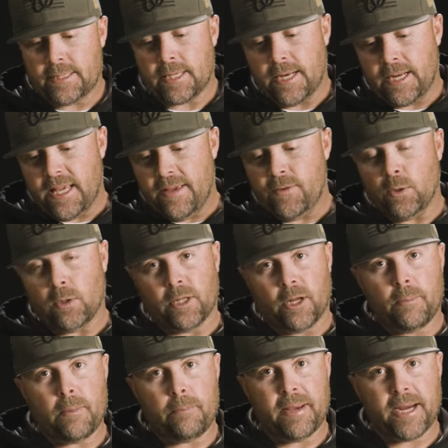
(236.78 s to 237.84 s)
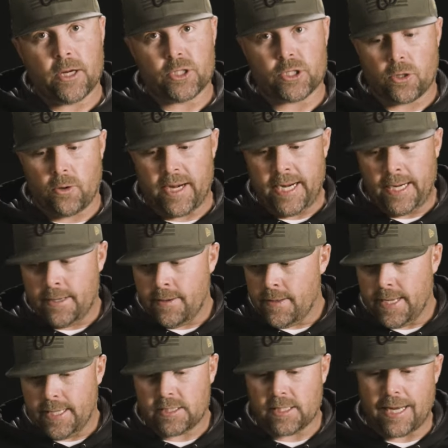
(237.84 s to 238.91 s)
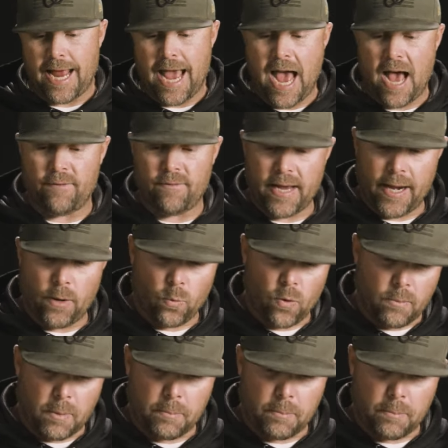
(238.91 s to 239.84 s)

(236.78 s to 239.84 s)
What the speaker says: going to give you a little bit bigger screen. It's going to have a rubber